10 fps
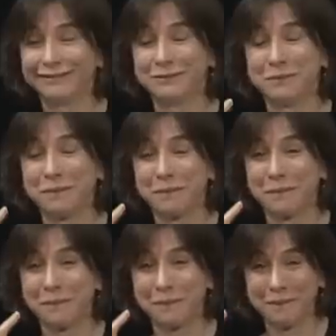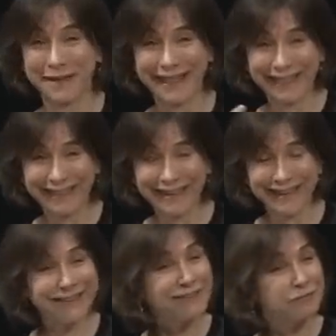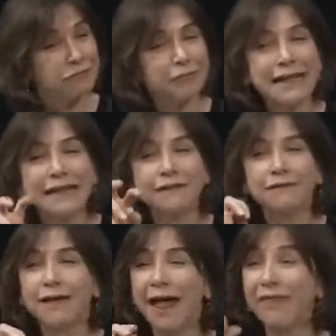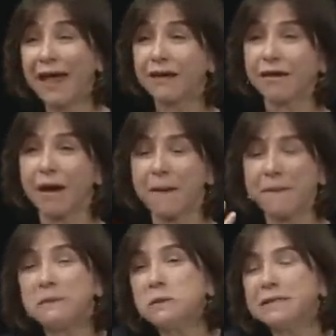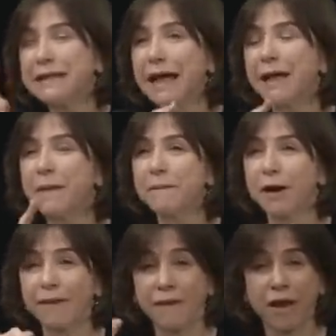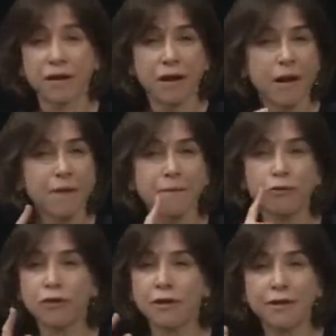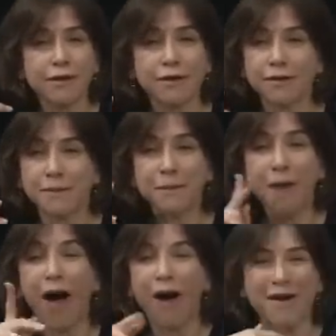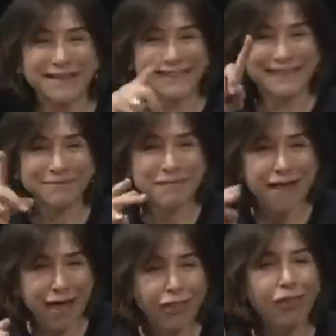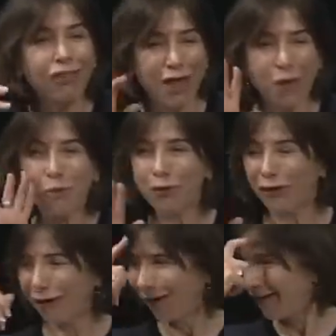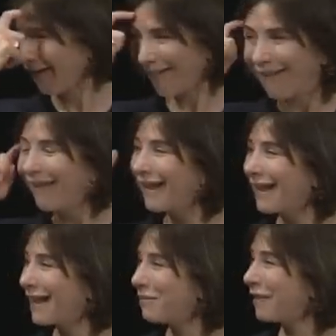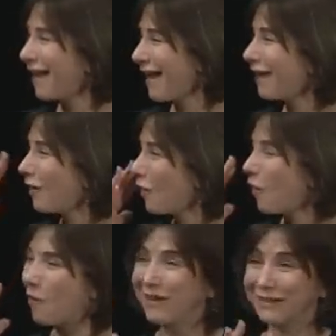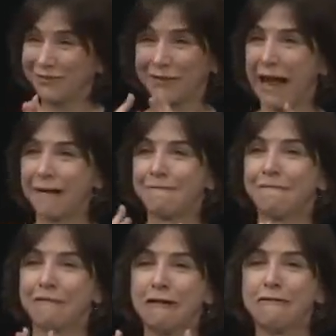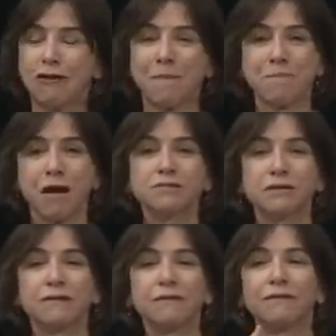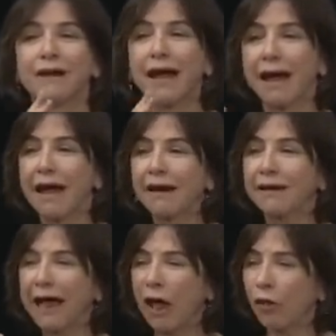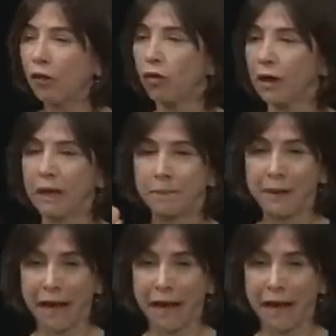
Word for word: pages in a lot of places. It was a big thing. Even at that time, maybe not today, but at that time, if you said DPN, people knew what you were talking about. They really had a positive